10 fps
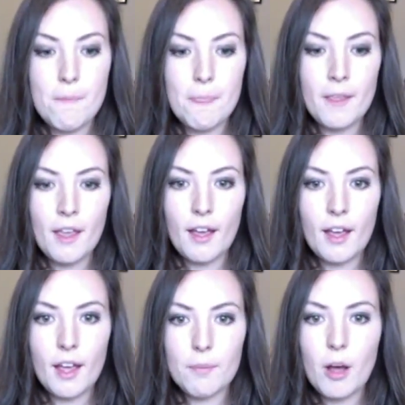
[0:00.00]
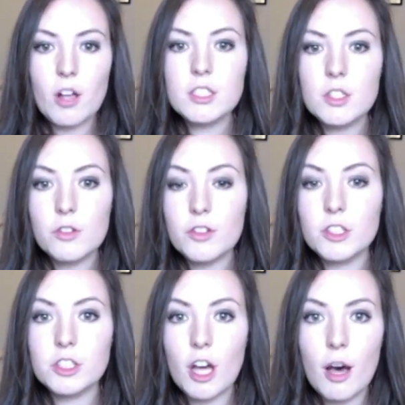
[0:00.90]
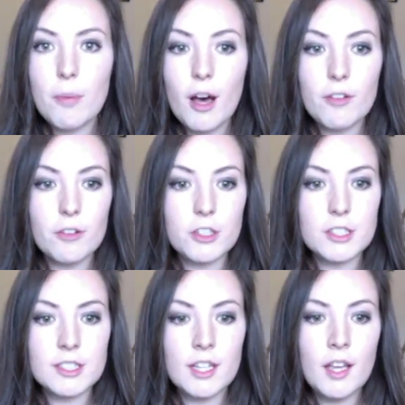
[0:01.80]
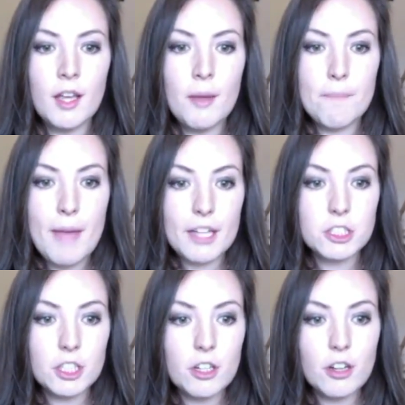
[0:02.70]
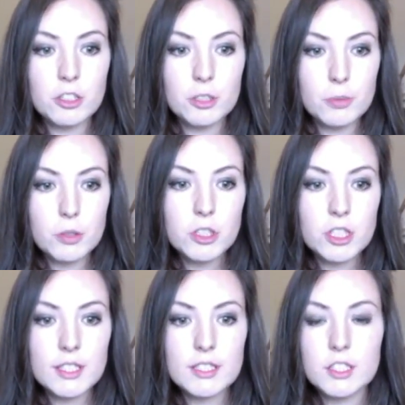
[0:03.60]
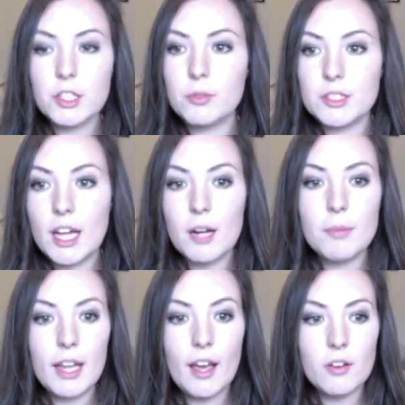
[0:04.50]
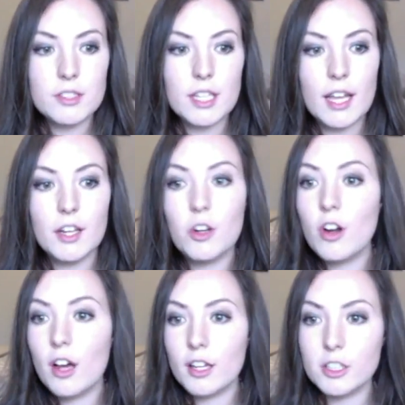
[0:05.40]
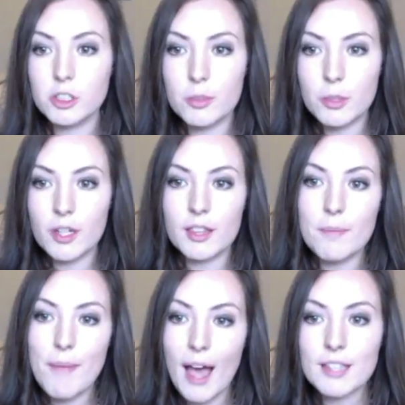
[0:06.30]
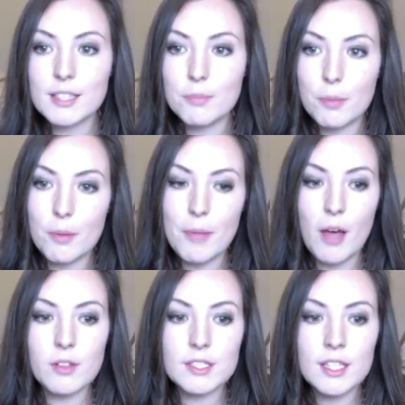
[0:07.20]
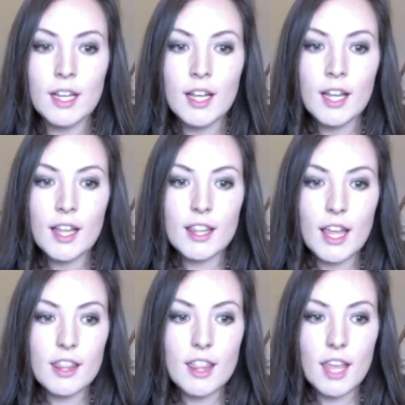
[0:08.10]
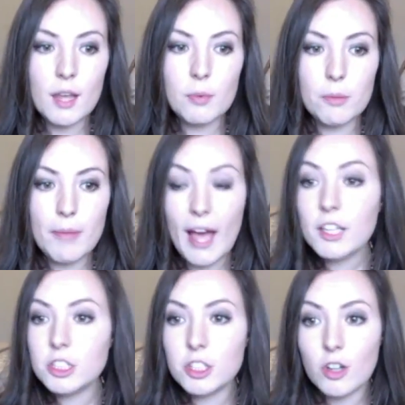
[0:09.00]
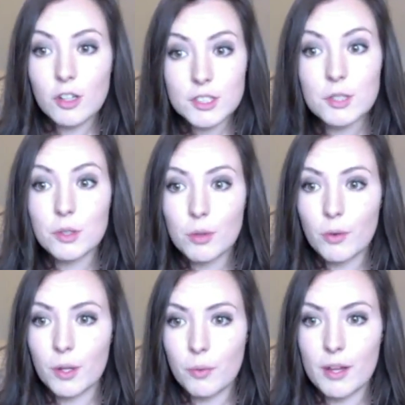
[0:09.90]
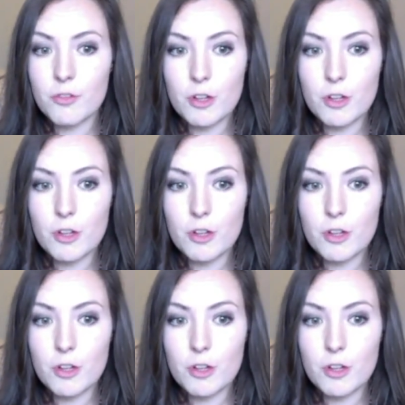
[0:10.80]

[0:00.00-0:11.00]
Also, if your job offers matching contributions to your retirement account and you're not contributing the maximum amount that they will match, you're also throwing away free money.